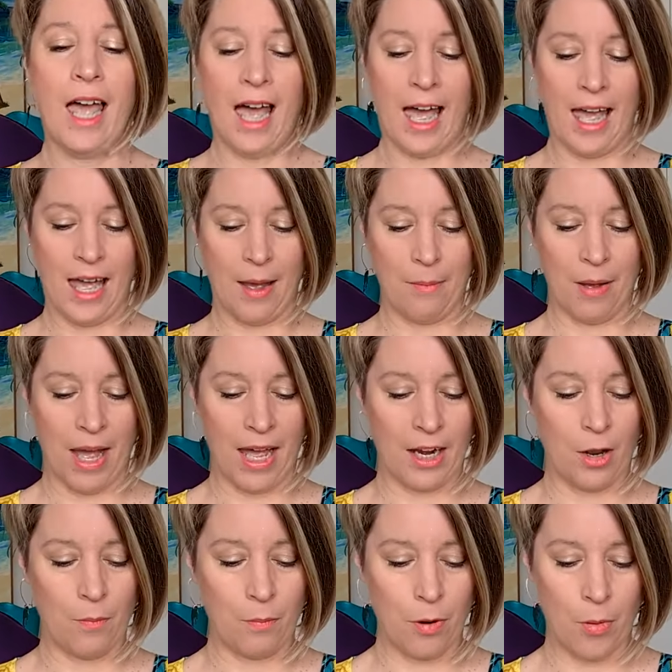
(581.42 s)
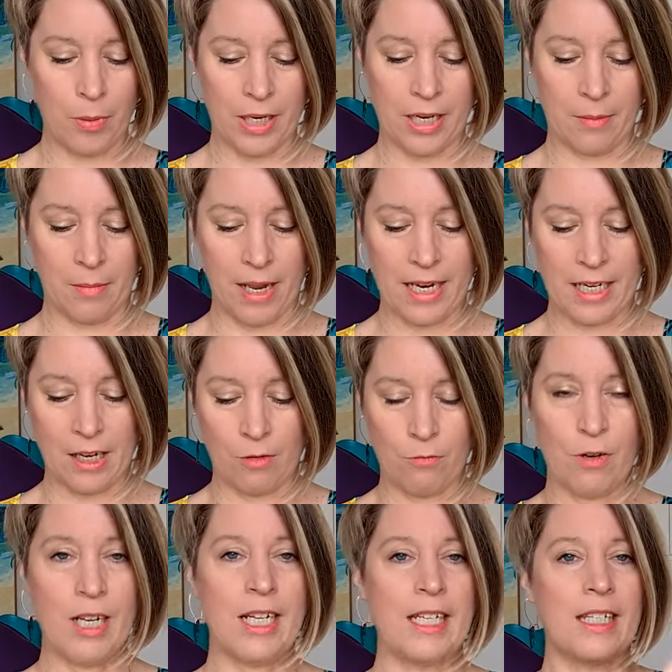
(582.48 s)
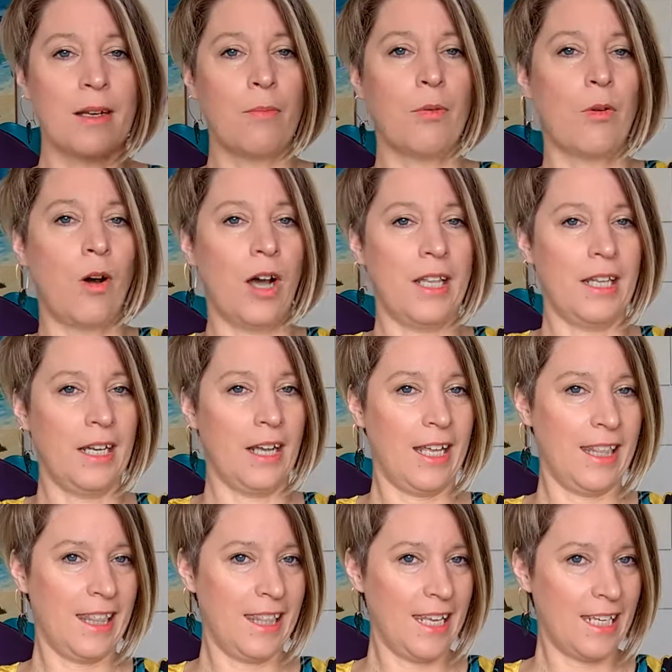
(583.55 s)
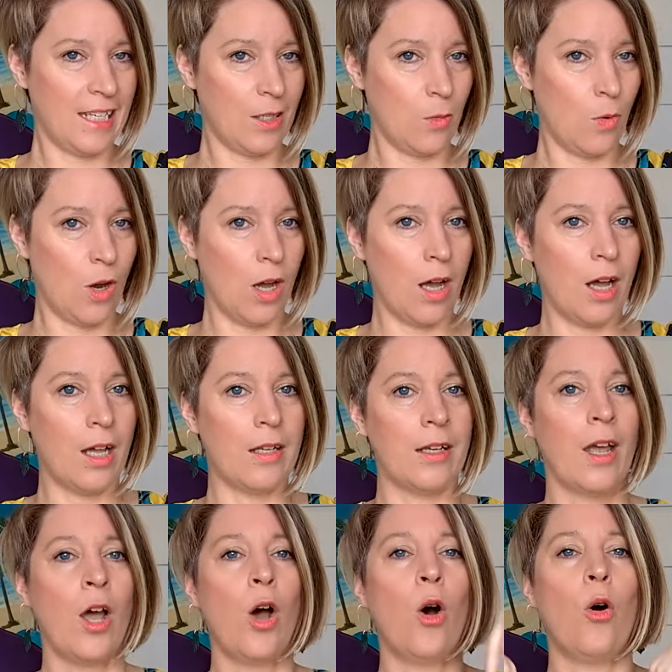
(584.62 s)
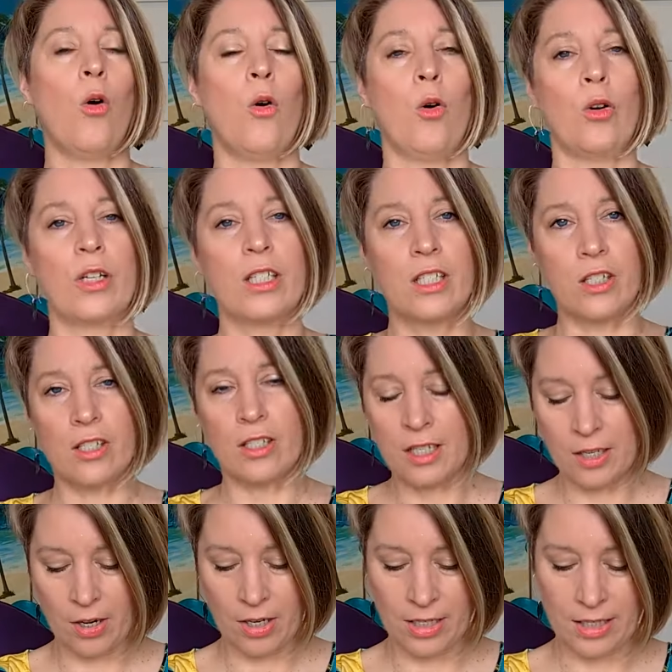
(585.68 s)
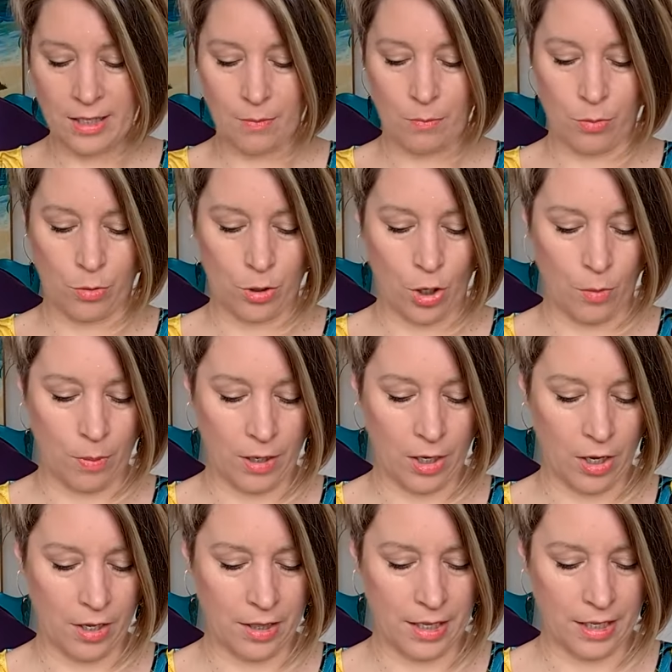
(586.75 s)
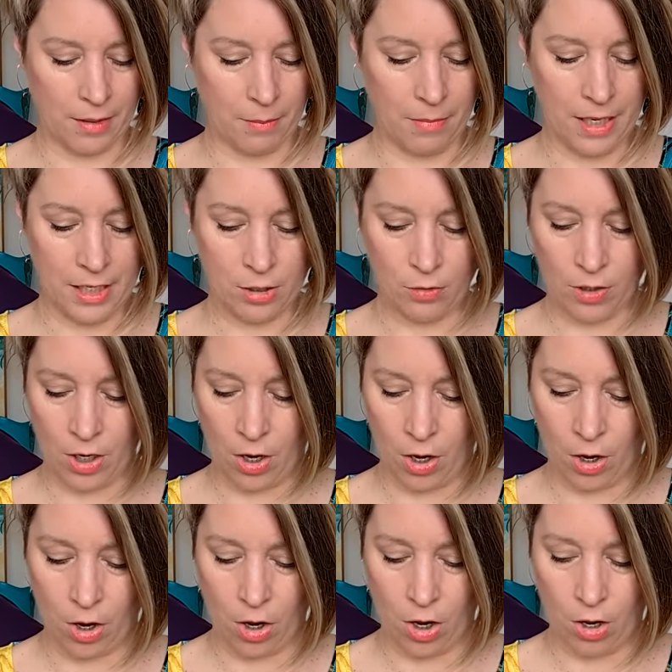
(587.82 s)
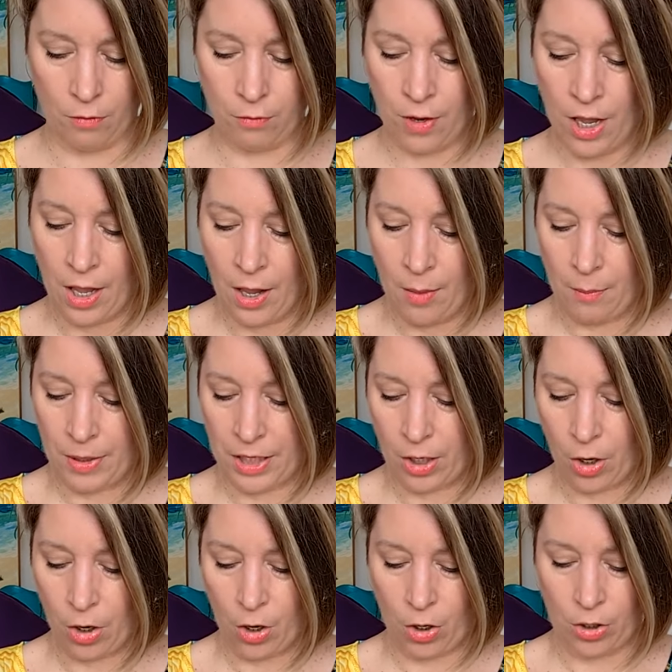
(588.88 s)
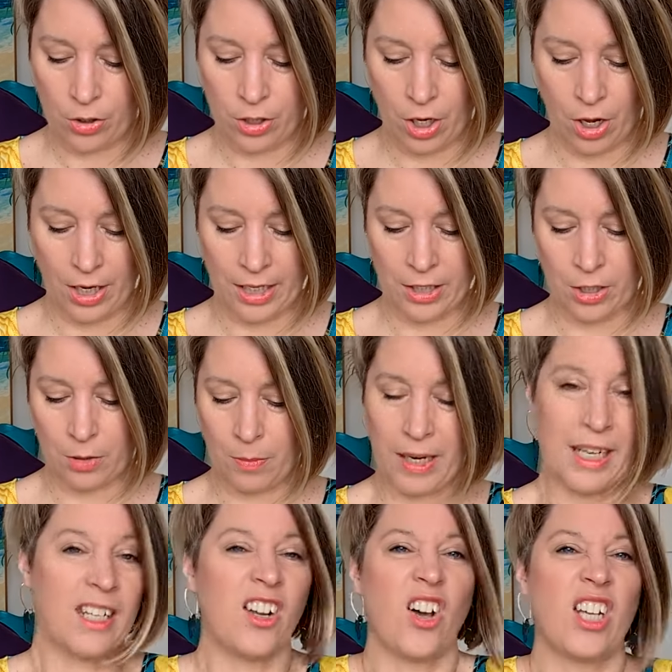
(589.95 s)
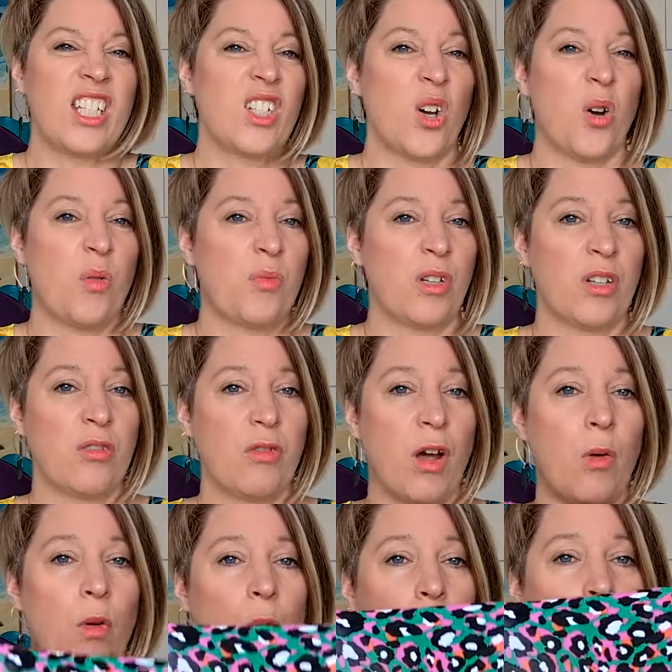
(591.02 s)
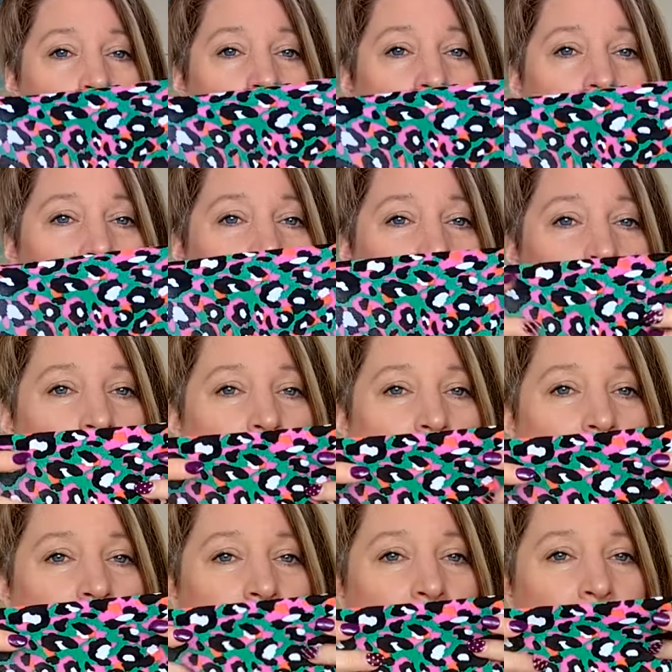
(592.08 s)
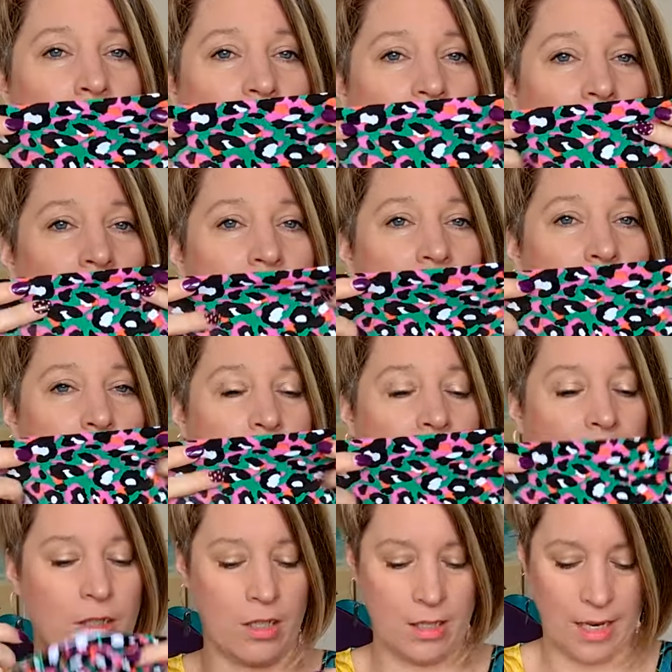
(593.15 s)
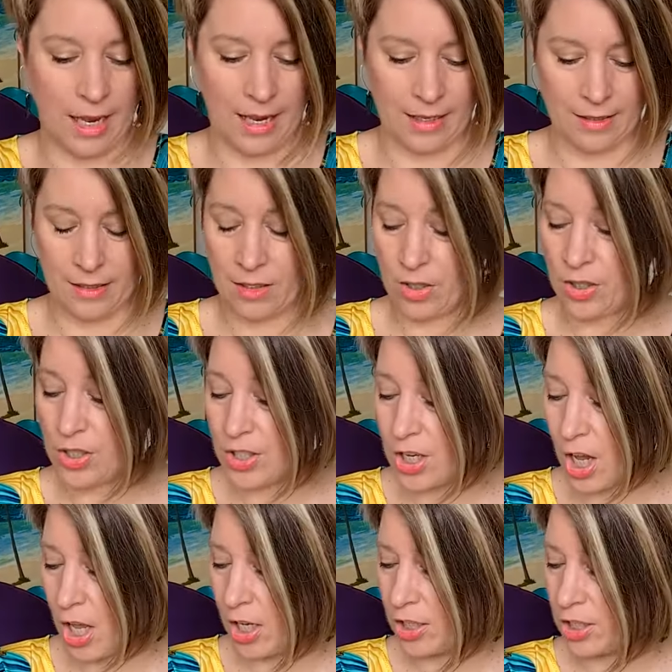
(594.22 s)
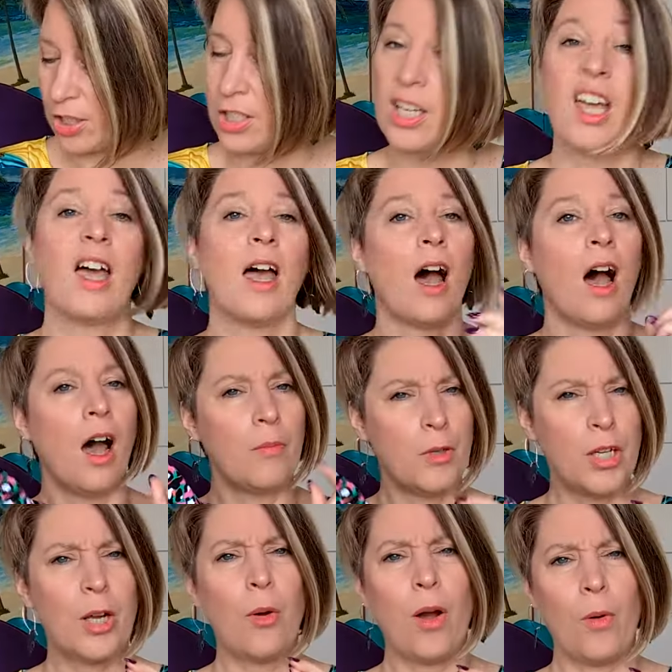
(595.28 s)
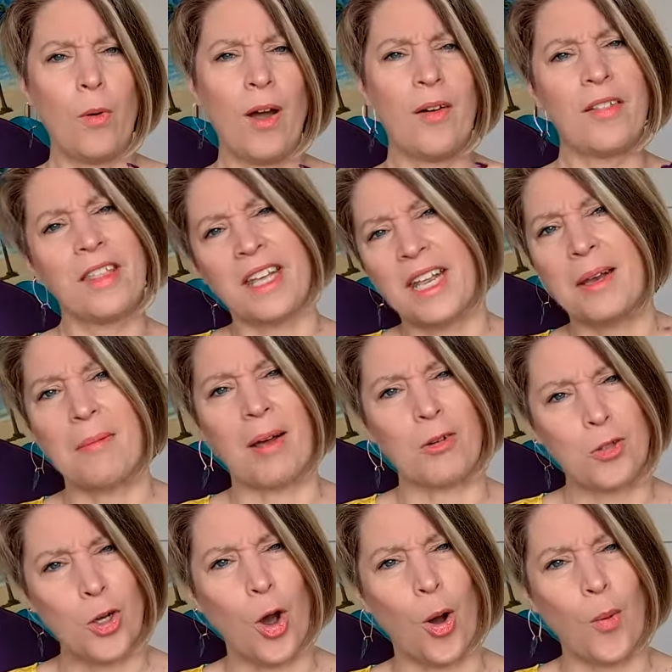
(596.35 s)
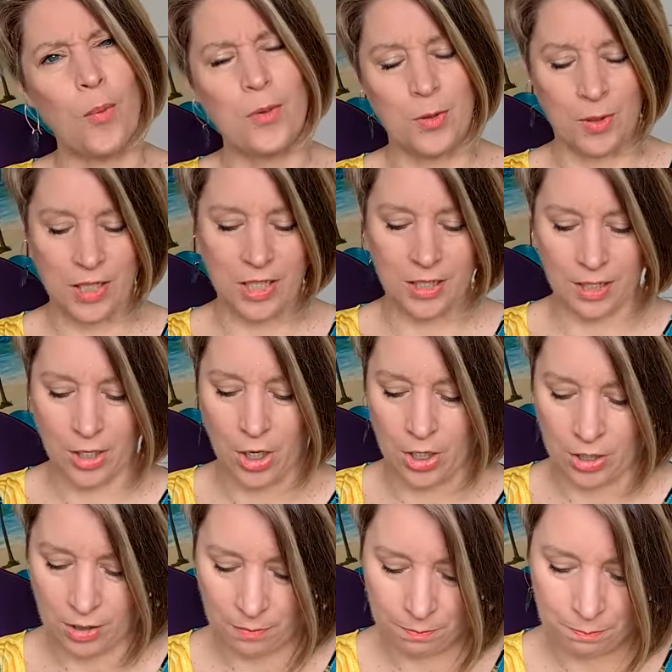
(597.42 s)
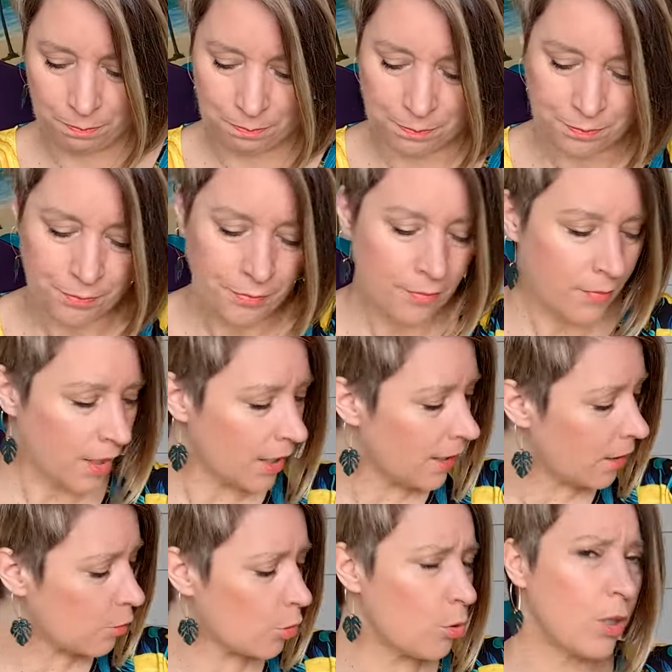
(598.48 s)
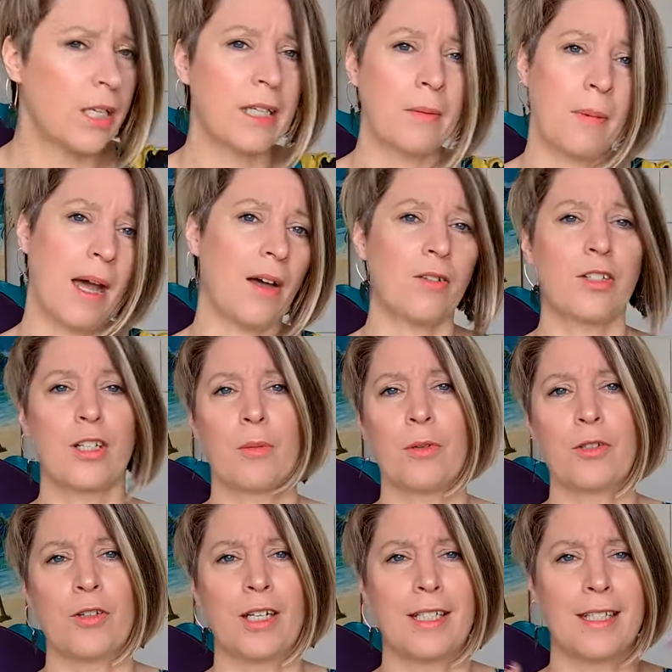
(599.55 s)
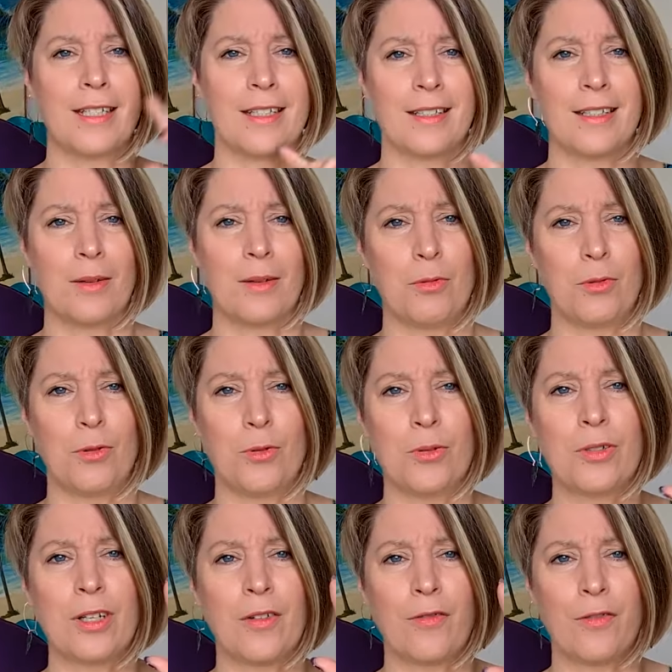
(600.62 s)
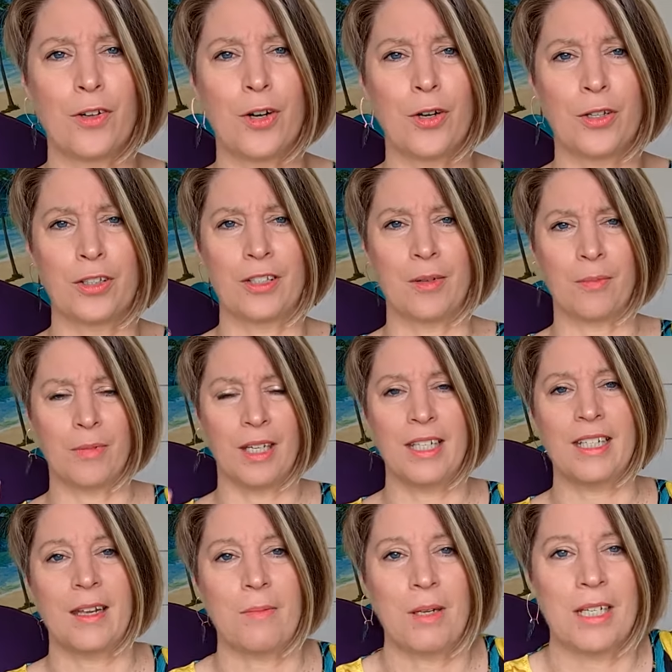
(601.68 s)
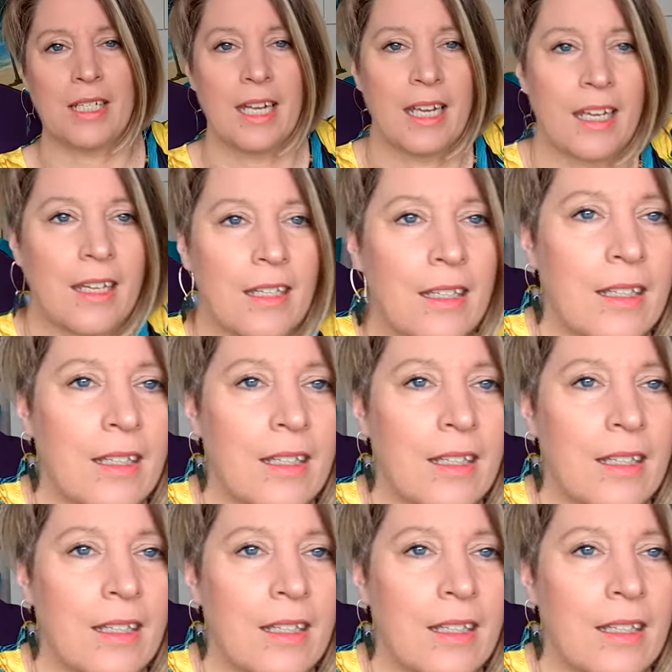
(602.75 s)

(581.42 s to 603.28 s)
And I'm probably going to make a really simple, either like this one or just a nice simple top. I got, I think, a metre and a half, because I can just make a nice top to throw on with lots of different colours of trousers and skirts. I'm doing quite well at thinking about tops, which is good. Now, talking about summer dresses and gauze, I've forgotten something. Give me a second.